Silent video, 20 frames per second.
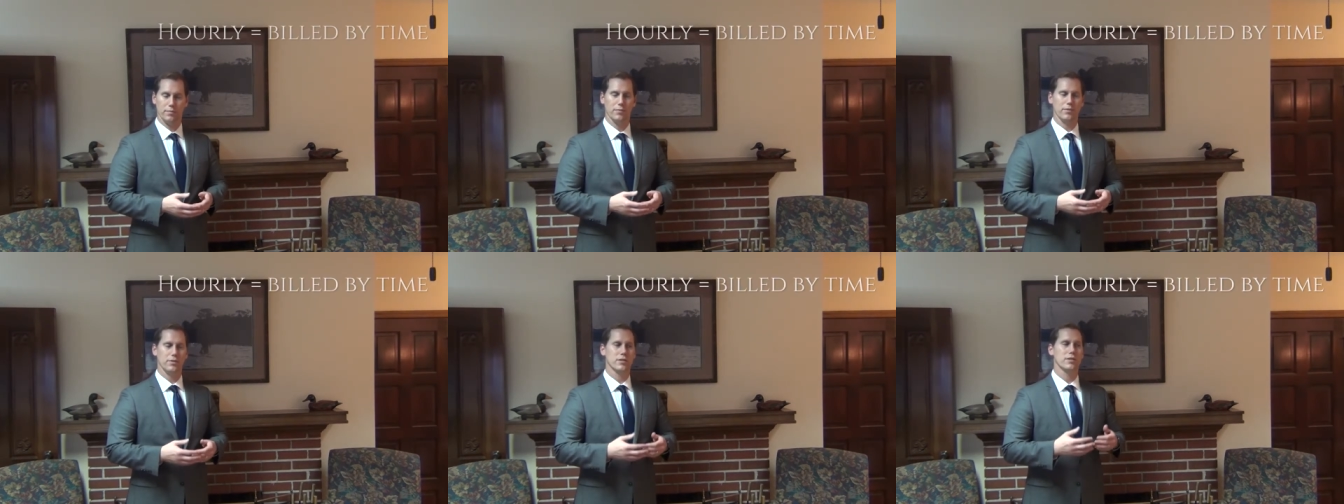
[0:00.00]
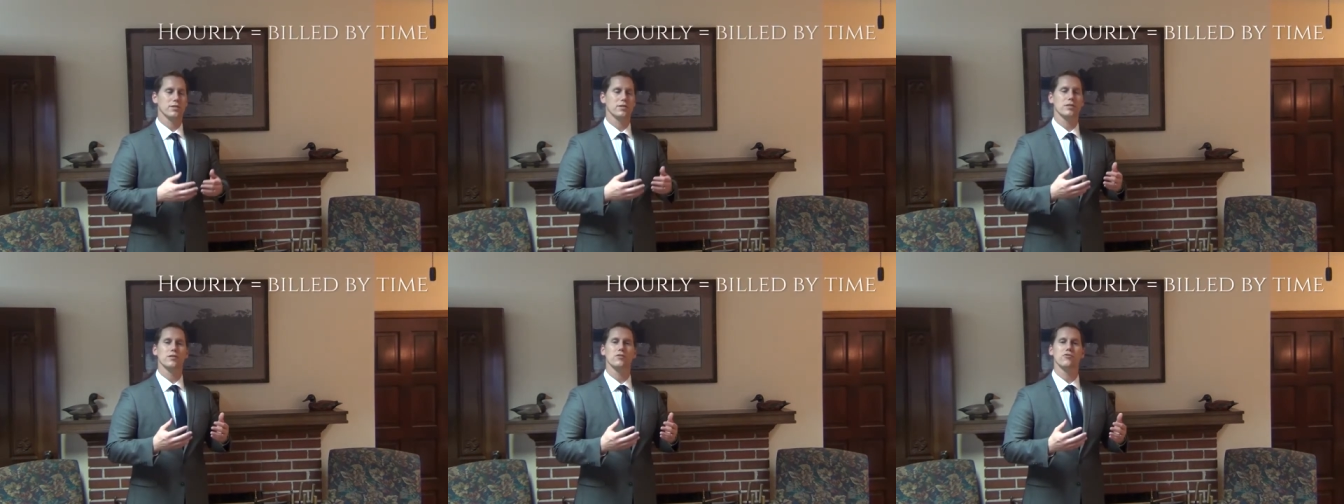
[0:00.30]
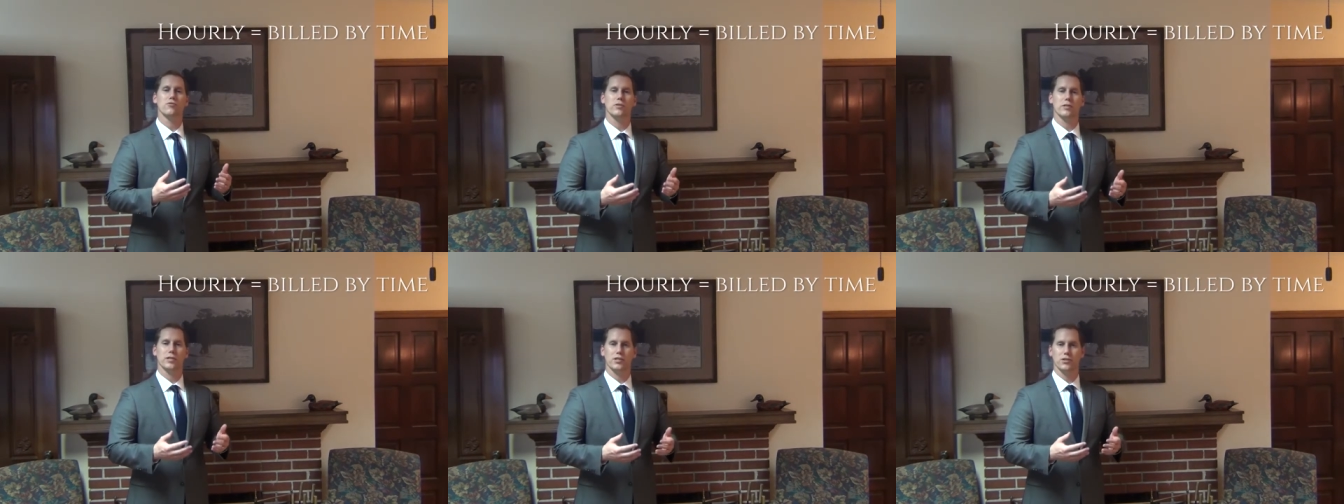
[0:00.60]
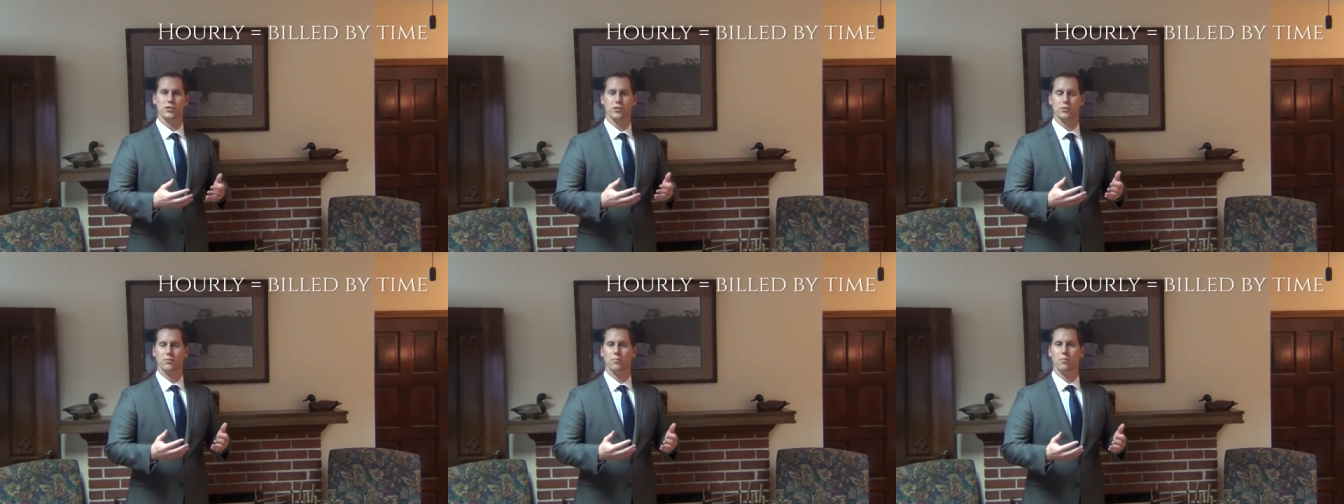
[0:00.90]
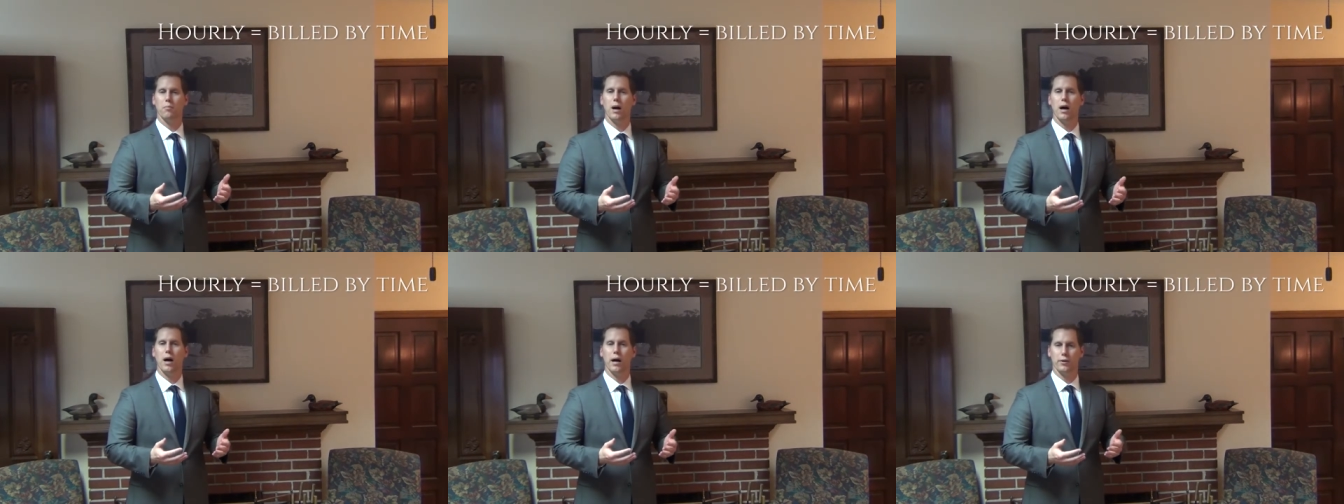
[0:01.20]
This is the traditional
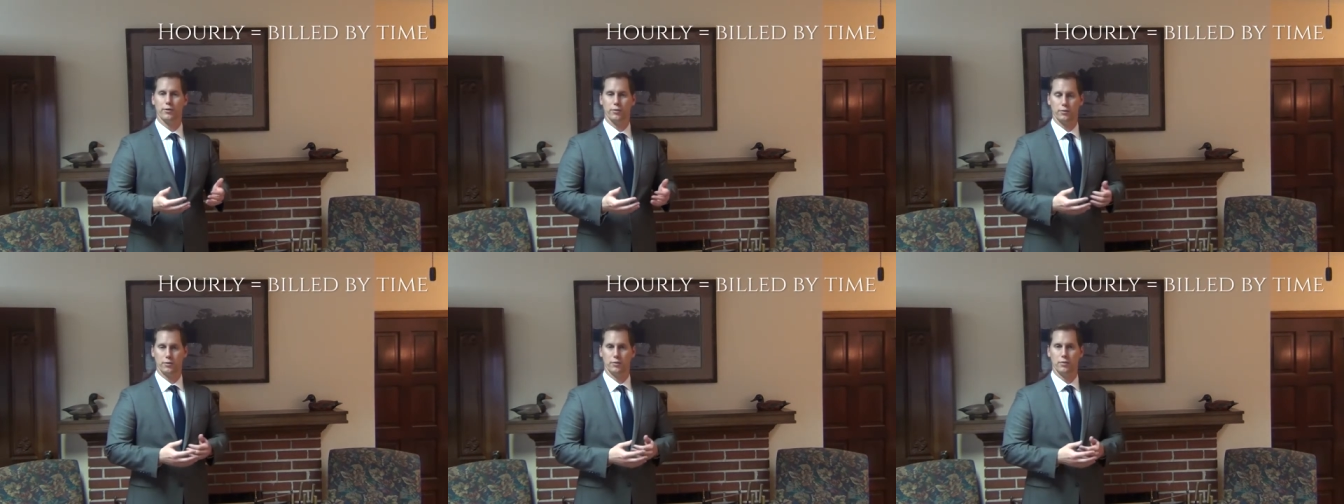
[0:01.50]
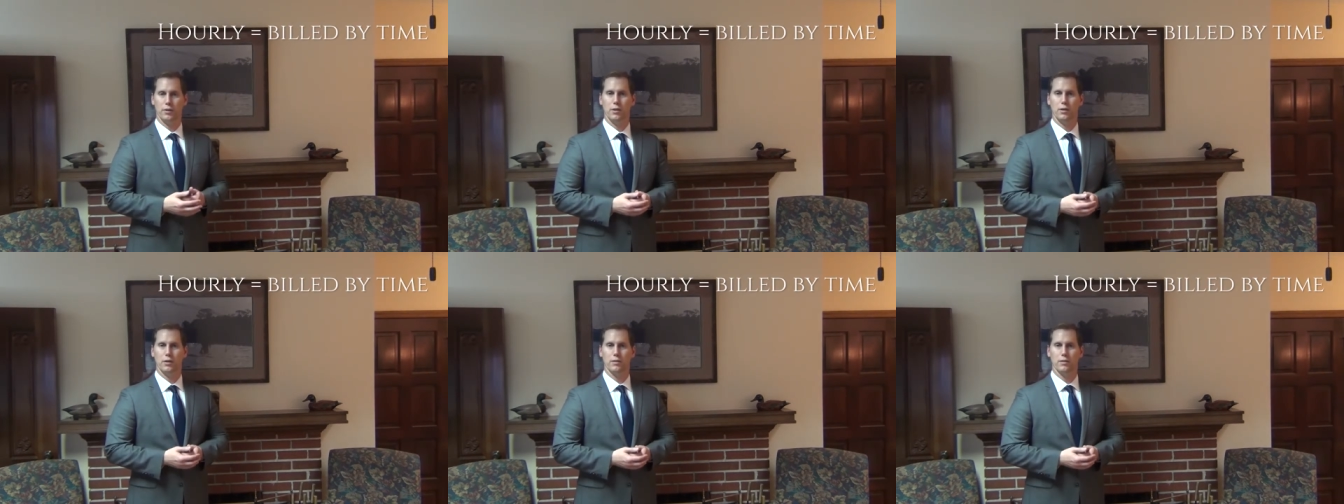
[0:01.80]
model